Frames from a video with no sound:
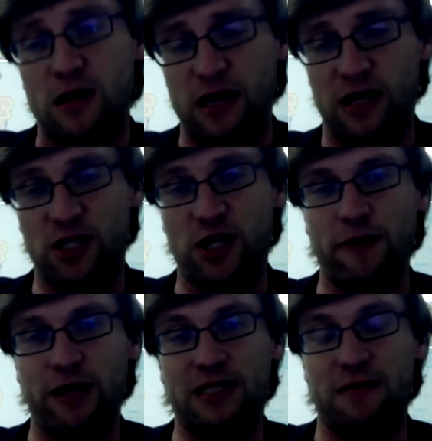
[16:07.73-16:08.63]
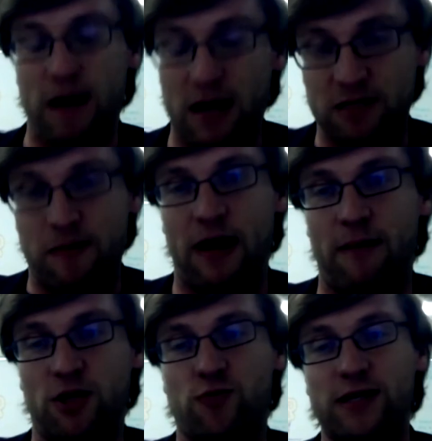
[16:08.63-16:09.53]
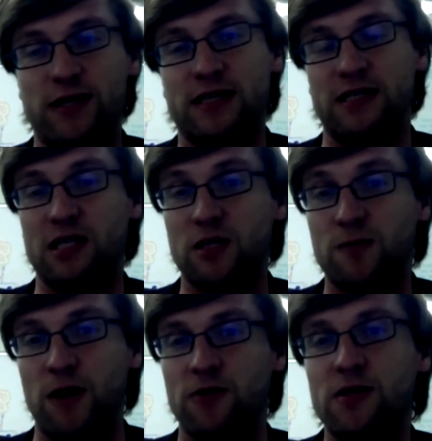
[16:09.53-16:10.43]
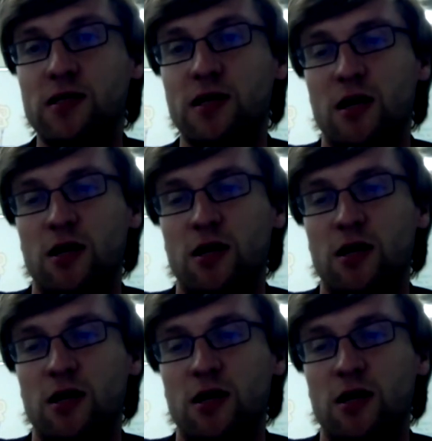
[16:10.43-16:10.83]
And generally, it's about how much risk is exposed.